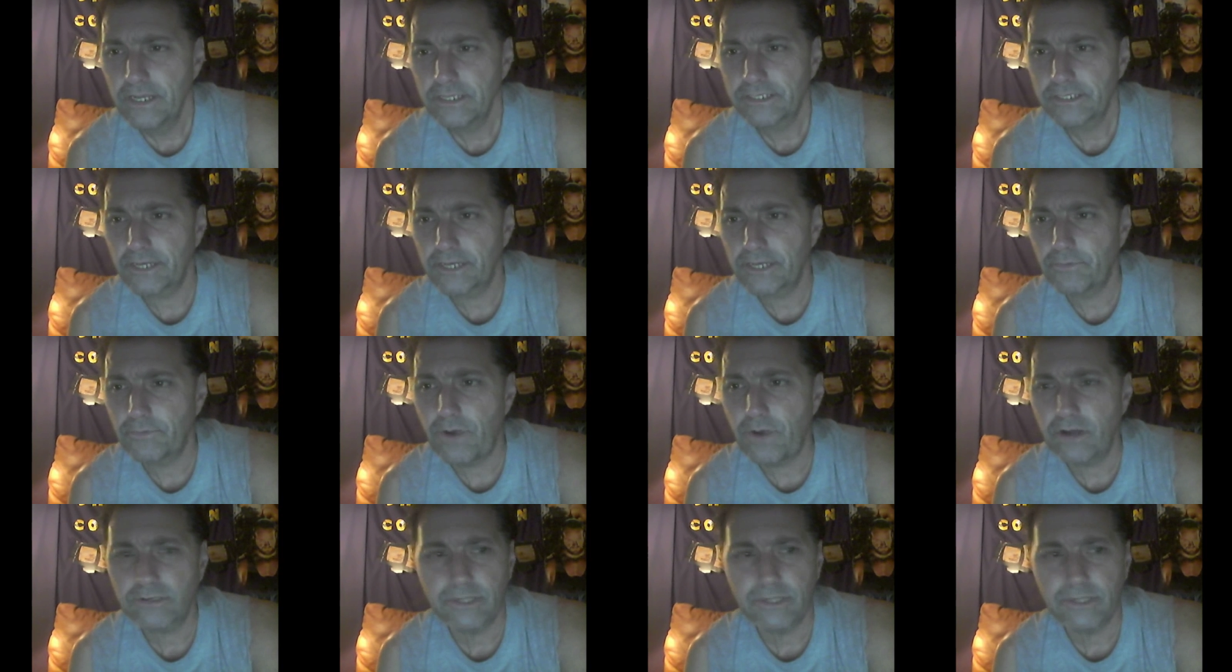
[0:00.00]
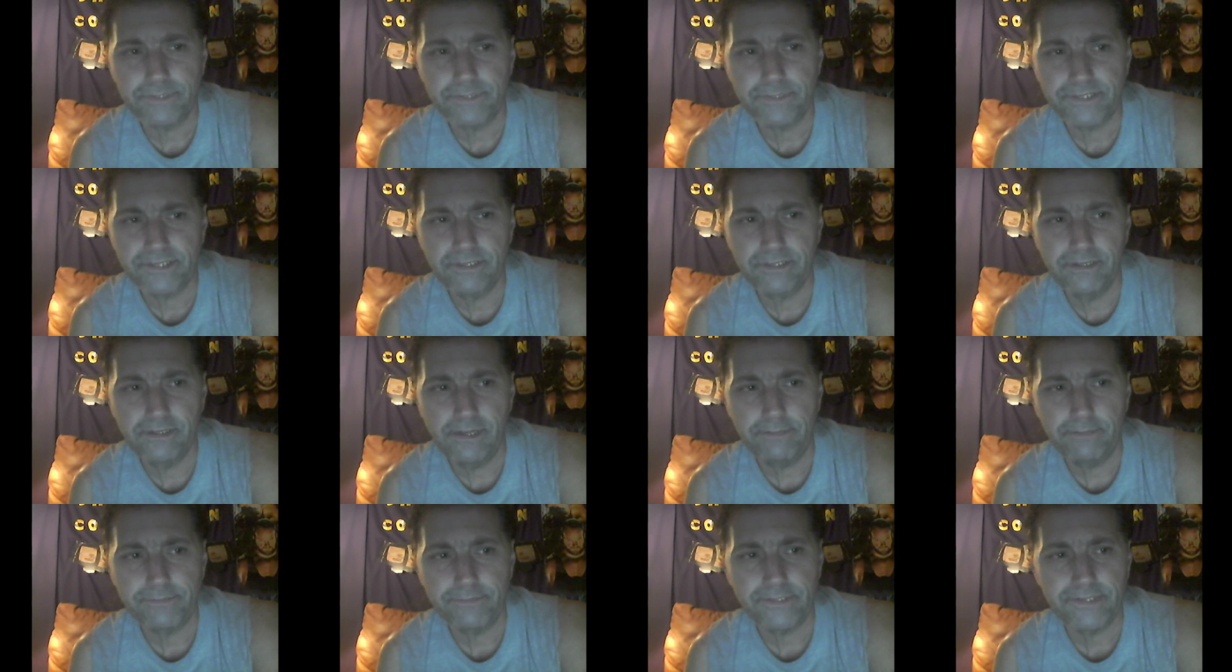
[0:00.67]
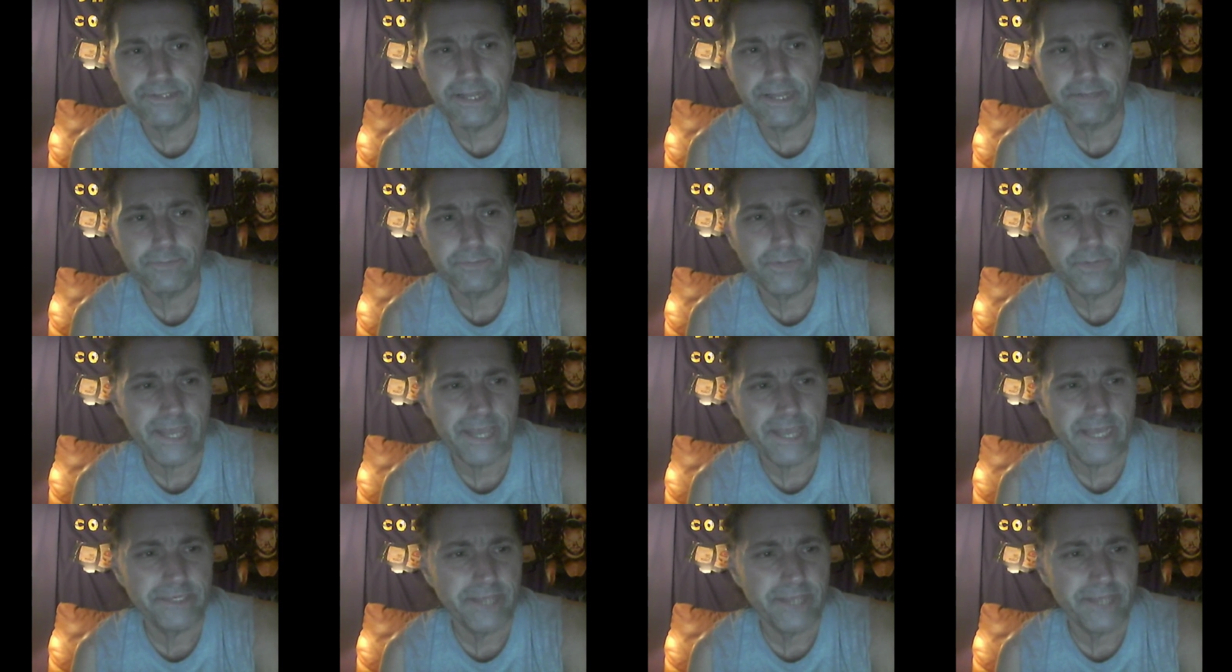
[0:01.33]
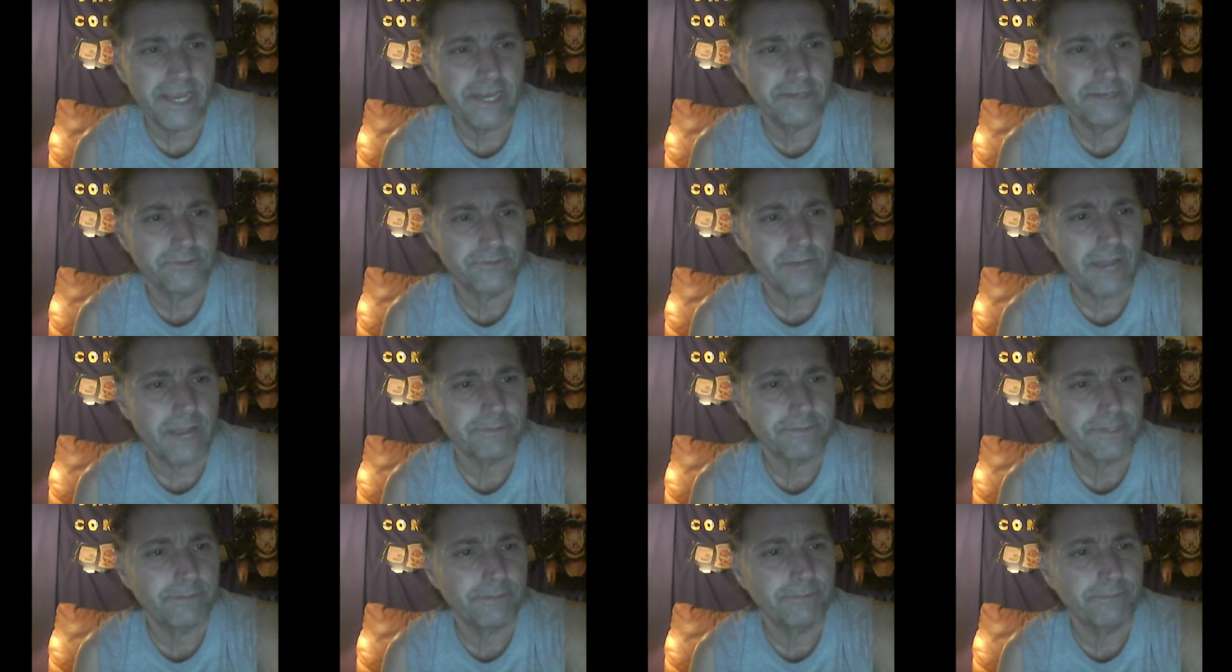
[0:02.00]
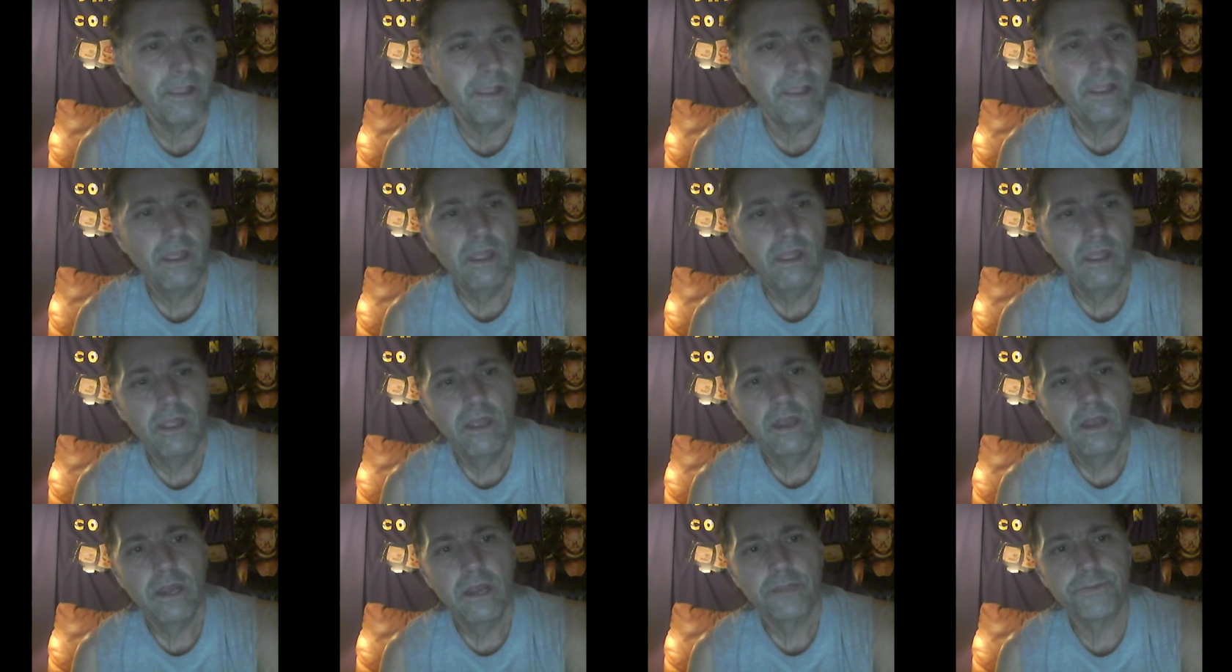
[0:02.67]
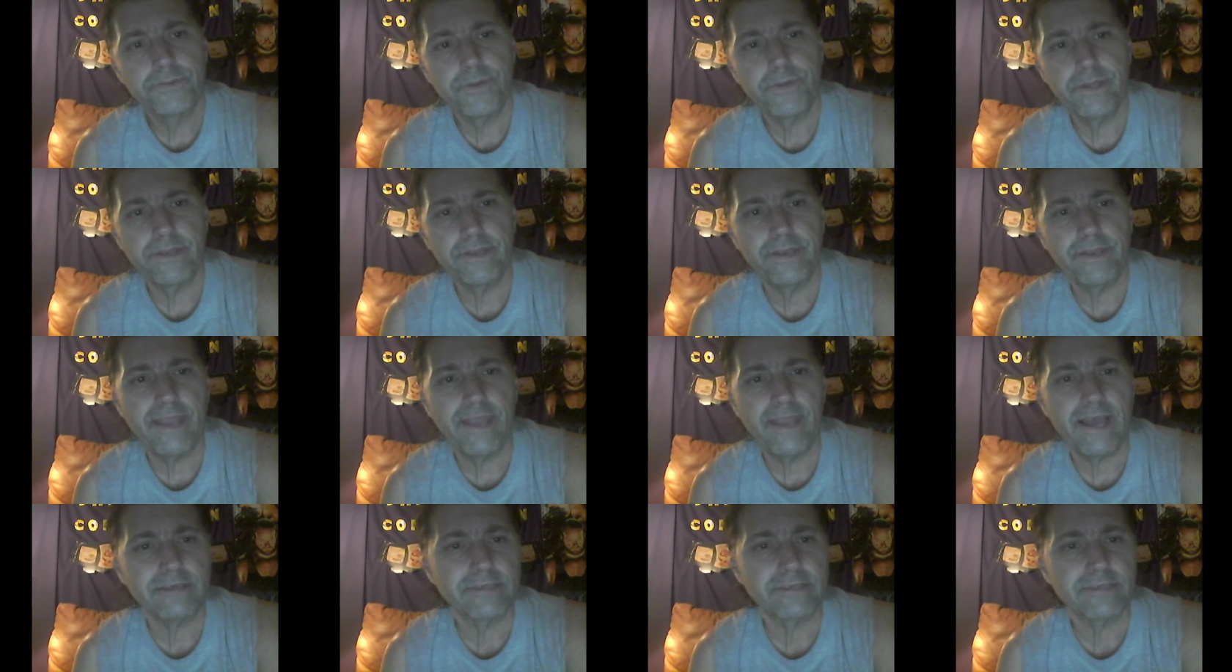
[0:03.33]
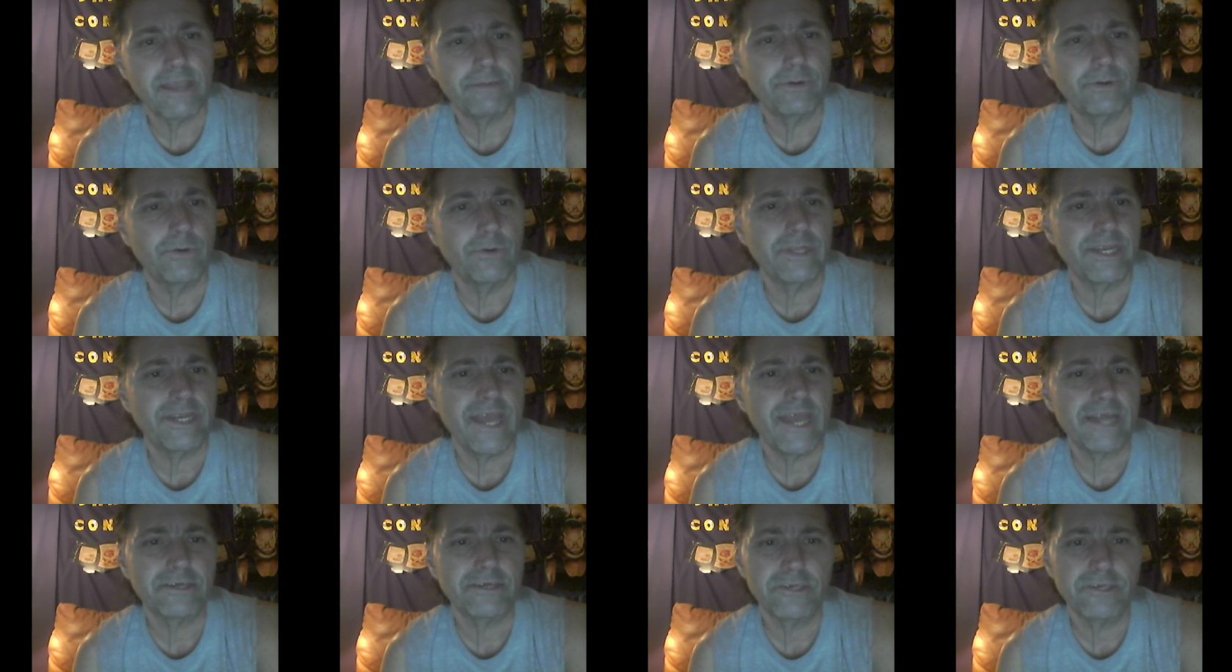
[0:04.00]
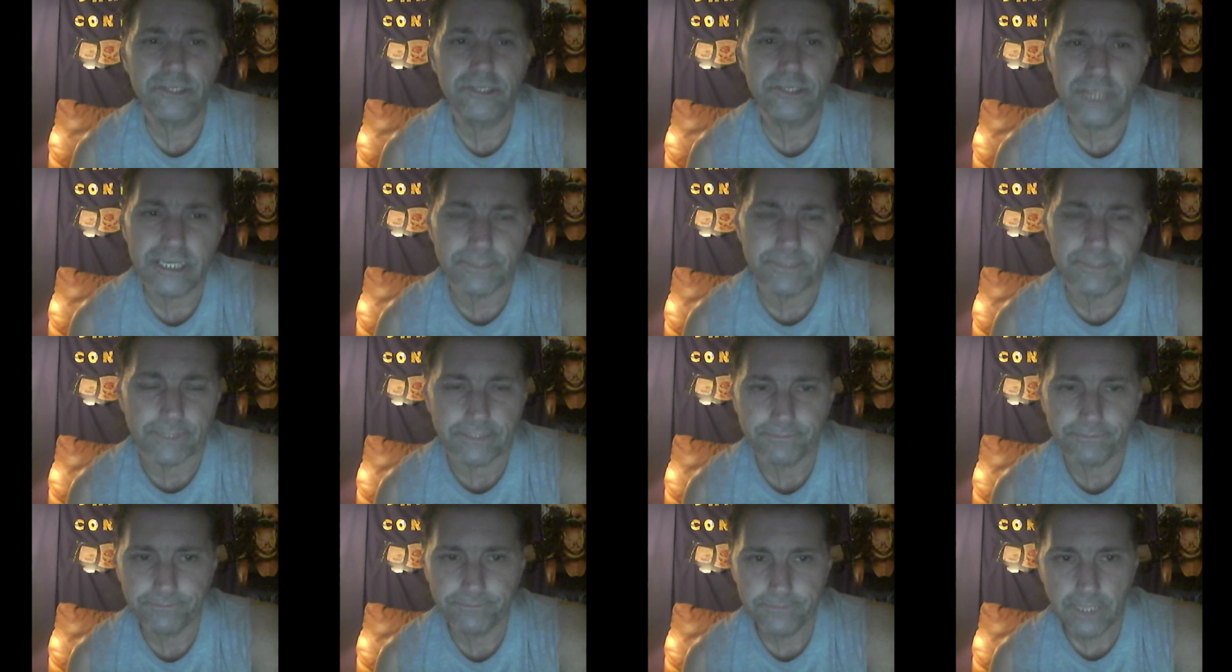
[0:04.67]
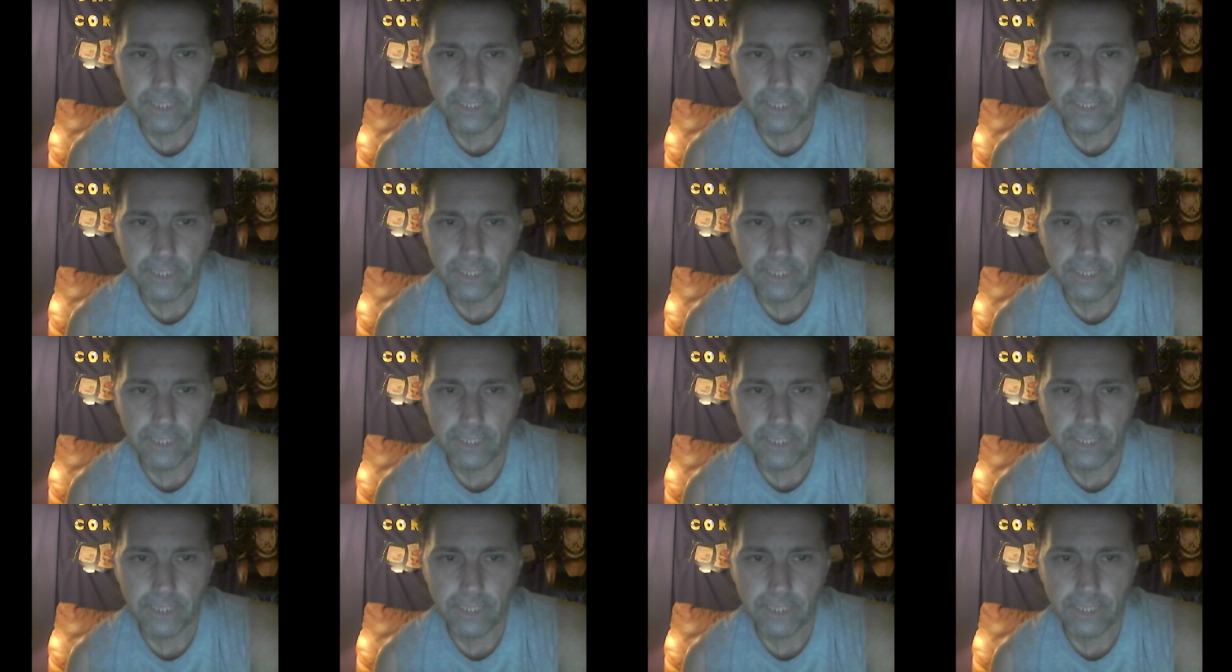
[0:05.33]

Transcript: Cena walks up, up the steps with AJ and drops him through the announce table with an attitude adjustment.